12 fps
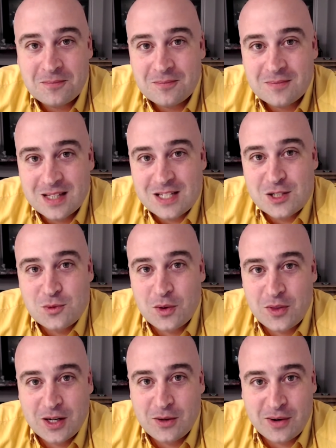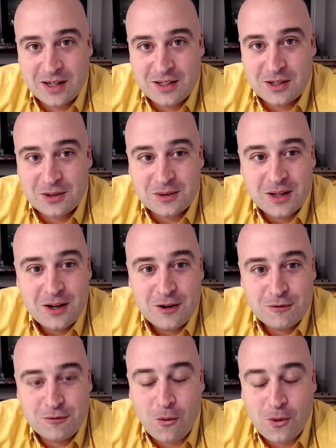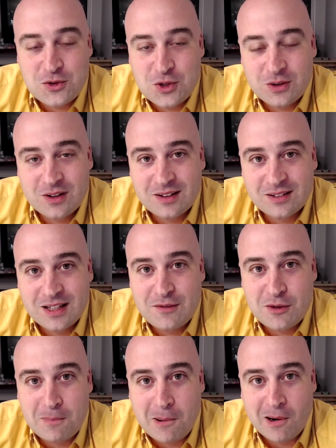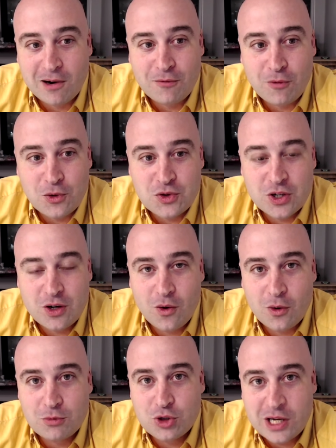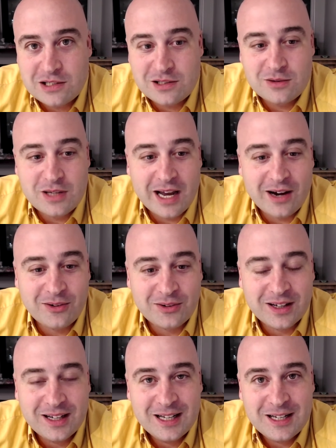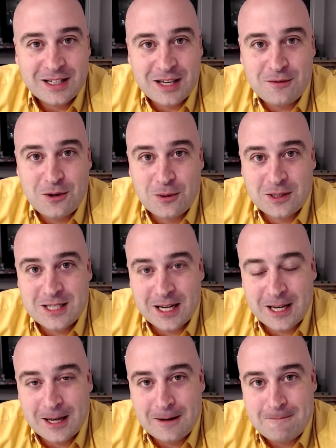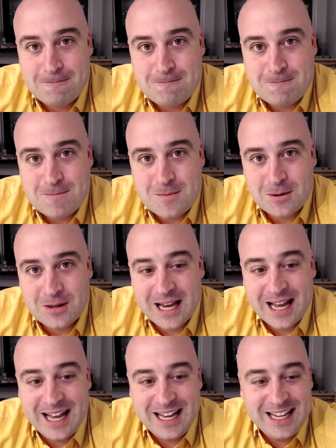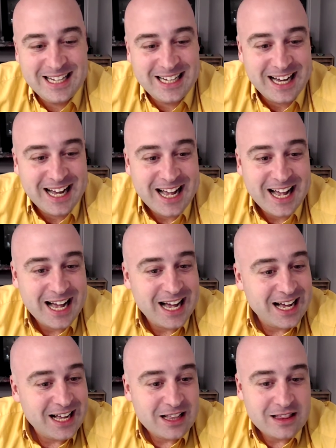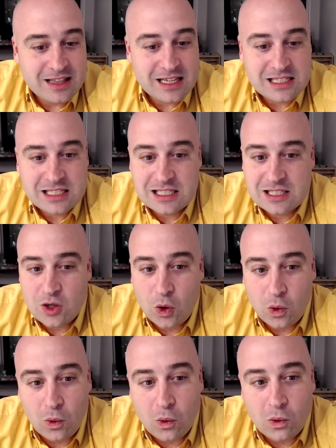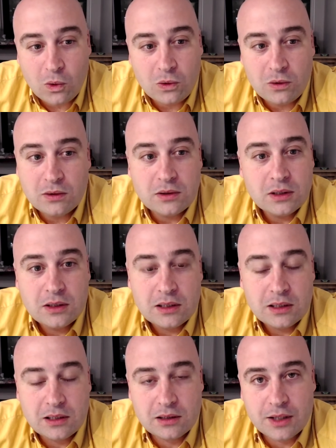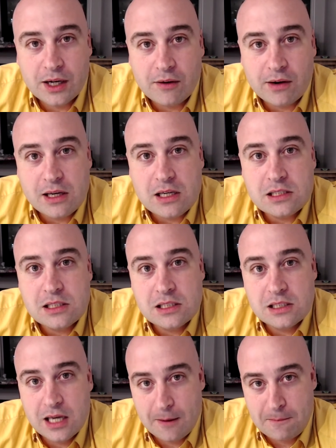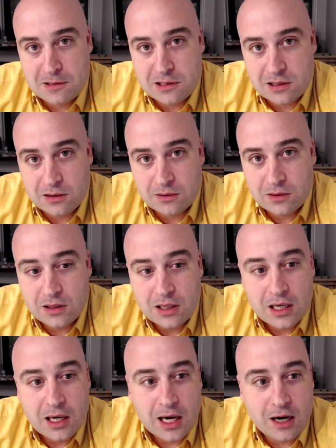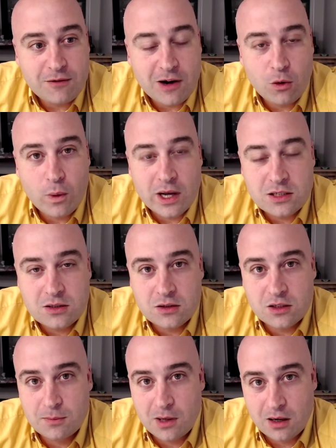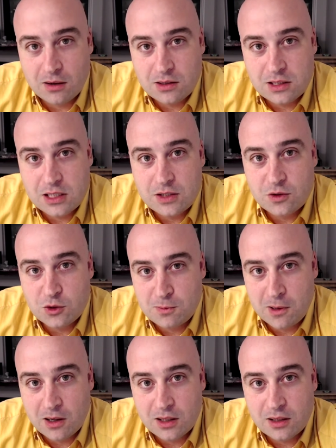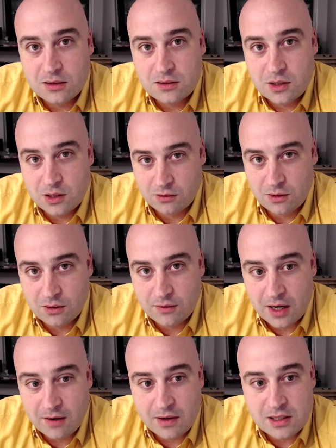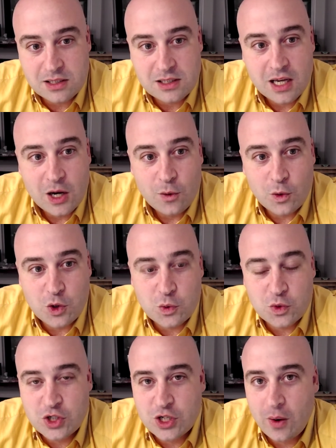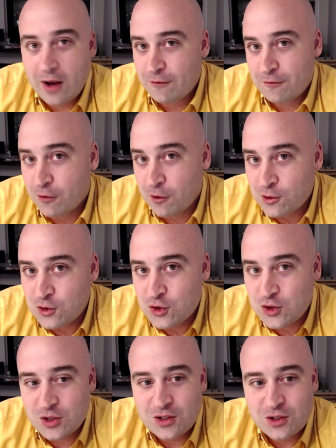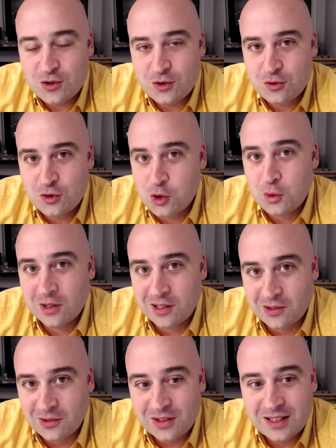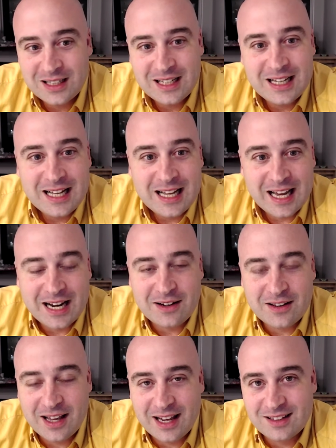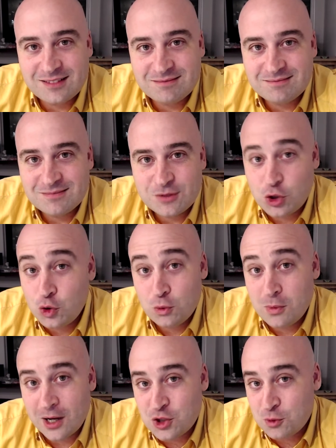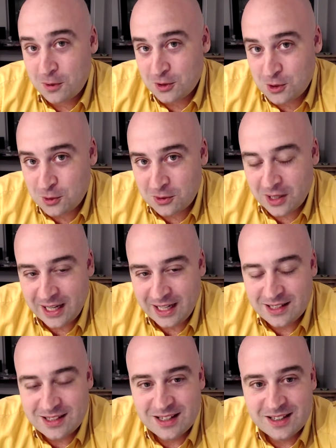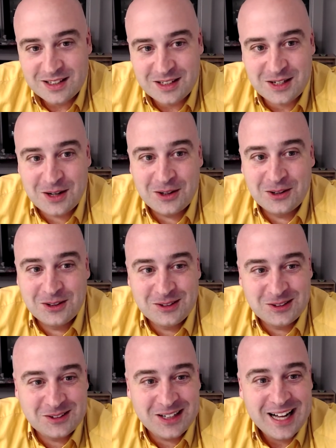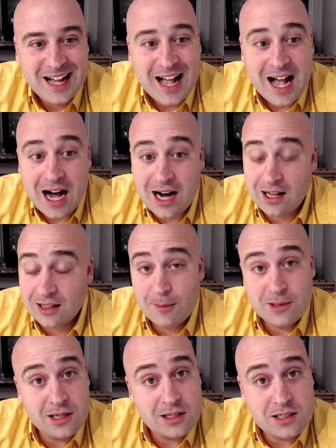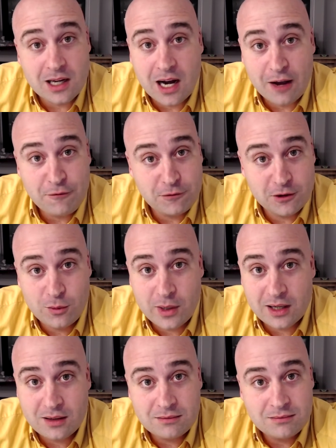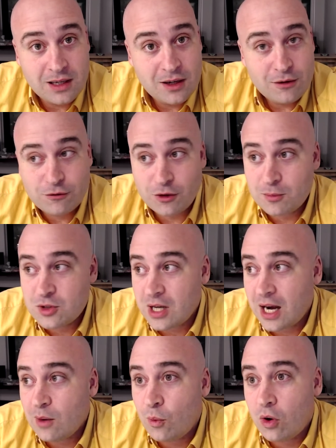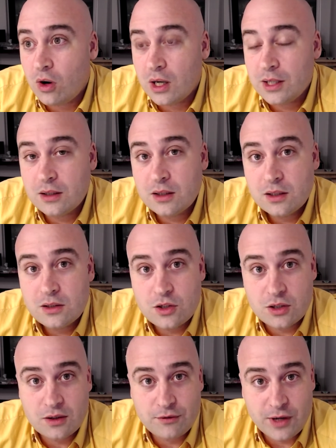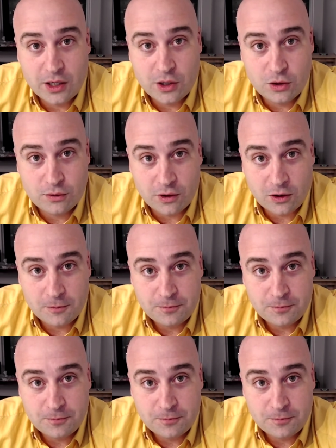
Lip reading: this is what they know how to do. Force you to leave the park, force you to go home, chase you down, give you a ticket. Okay? This whole hilarious episode of how Western democracies responded to coronavirus, which was, you know, at first too little and then too much but too late. You know, let me tell you something. I flew in from Taiwan to Vancouver